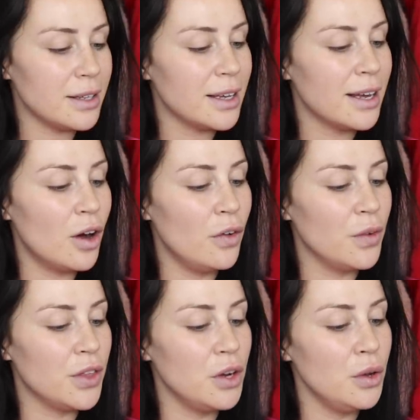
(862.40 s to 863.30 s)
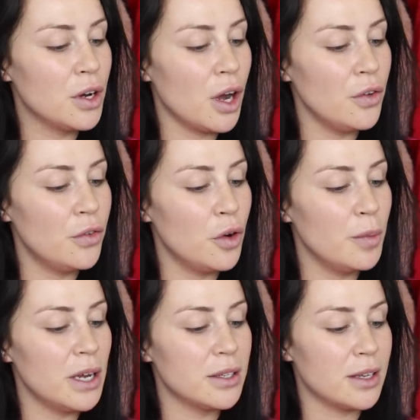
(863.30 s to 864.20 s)
Let's kick it off with the new Glow
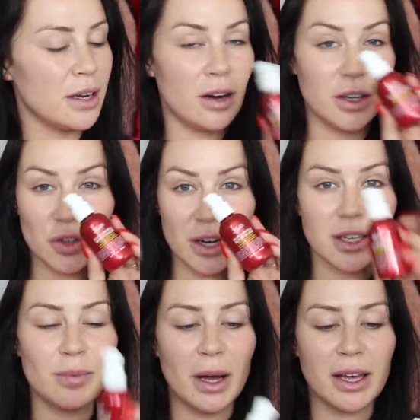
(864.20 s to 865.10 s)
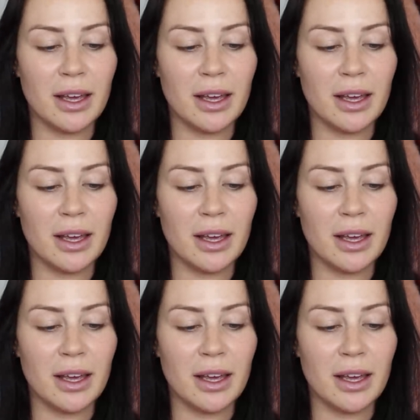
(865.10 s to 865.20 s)
Formula Skin Hydrator by